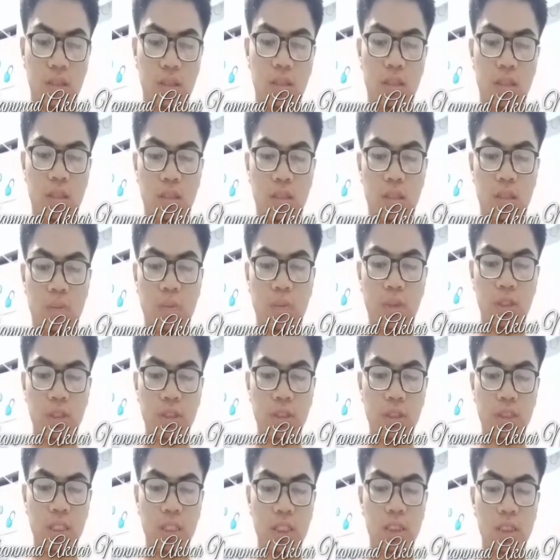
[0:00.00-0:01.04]
The
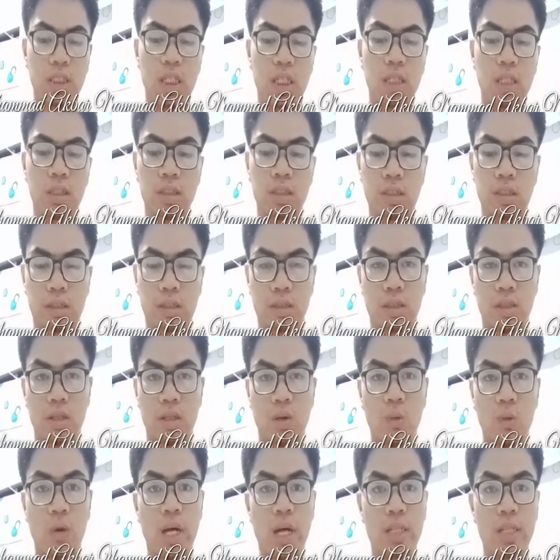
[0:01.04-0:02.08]
first is the learner,
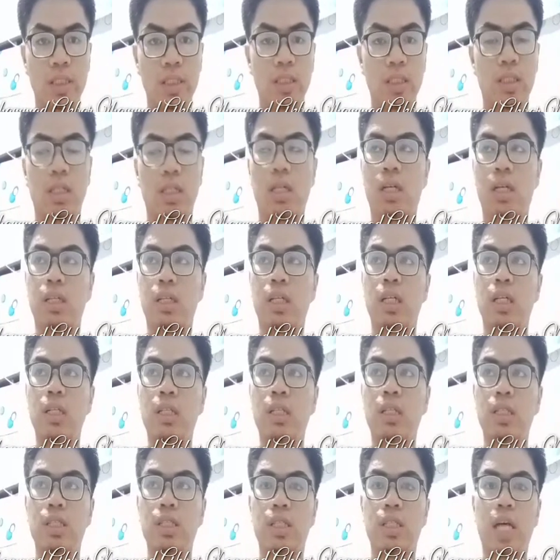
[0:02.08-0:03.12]
whereas the
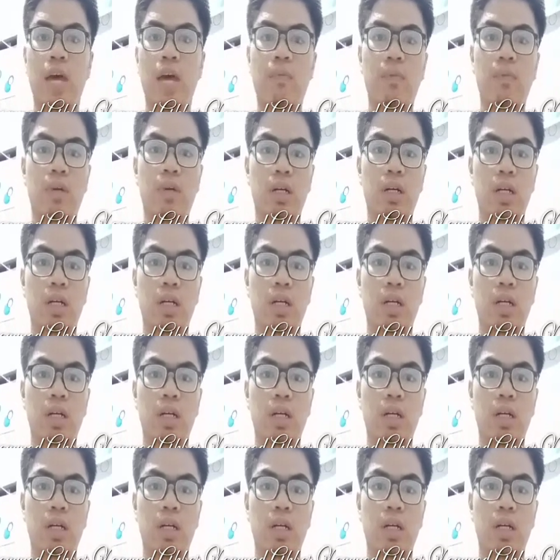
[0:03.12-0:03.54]
learner is have